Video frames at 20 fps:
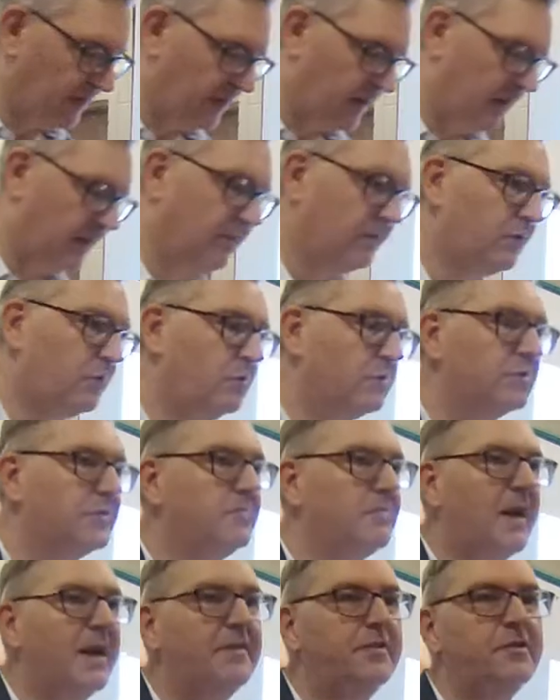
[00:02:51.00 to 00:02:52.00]
And of course,
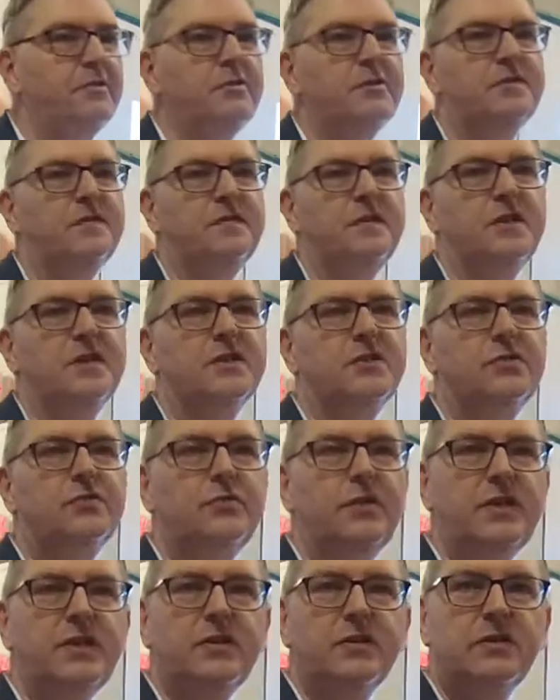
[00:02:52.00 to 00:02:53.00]
Matthew's first
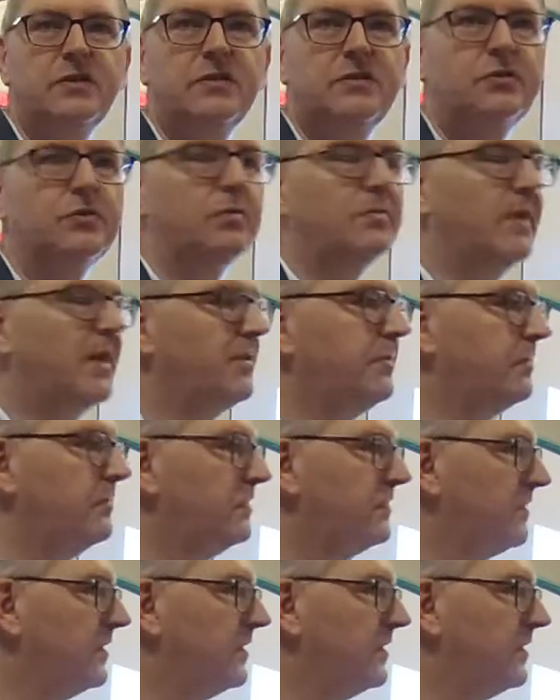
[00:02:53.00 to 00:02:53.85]
readers, or Matthew's